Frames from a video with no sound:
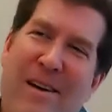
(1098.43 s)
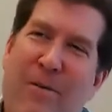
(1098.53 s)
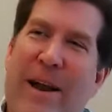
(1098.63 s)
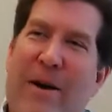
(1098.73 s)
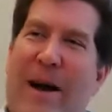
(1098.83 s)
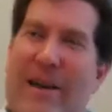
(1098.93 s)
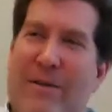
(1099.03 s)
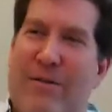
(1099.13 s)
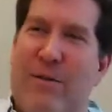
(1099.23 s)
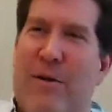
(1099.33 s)

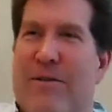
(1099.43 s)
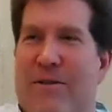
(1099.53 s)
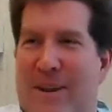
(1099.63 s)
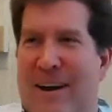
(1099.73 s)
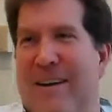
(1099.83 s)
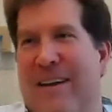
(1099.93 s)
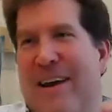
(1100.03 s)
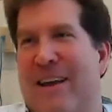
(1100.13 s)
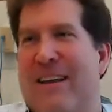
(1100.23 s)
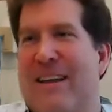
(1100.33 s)
radioactive sources, you know, they
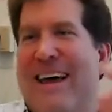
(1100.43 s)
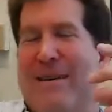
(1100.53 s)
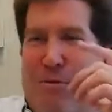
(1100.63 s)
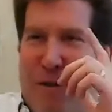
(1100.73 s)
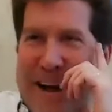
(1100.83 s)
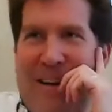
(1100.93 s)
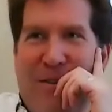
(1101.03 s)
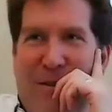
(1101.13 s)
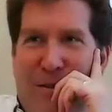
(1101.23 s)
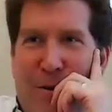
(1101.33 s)
have like lead
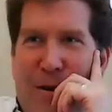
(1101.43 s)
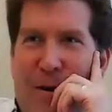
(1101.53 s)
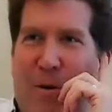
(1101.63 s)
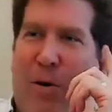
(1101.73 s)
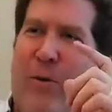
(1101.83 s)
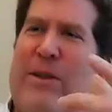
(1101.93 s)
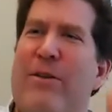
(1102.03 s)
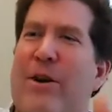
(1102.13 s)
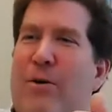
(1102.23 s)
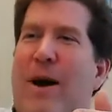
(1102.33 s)
bricks, or we
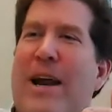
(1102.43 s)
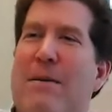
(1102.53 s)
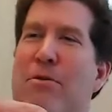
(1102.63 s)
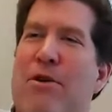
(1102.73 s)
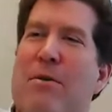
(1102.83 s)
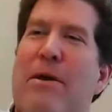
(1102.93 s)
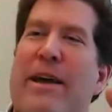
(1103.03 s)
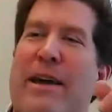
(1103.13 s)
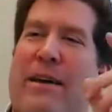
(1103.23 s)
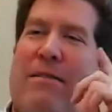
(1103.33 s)
do the karate board
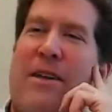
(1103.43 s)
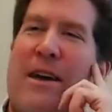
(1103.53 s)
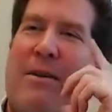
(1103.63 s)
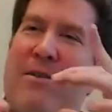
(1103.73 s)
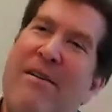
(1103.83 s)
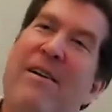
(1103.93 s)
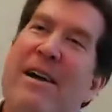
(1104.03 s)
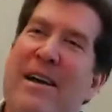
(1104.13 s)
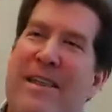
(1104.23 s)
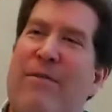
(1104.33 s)
breaking thing where
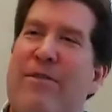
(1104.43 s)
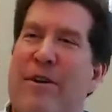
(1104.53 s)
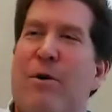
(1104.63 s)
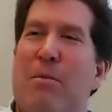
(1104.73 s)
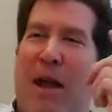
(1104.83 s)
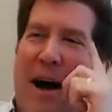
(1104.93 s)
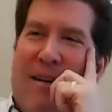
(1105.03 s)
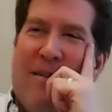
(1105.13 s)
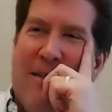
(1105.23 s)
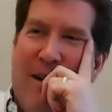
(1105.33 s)
they have cinder blocks.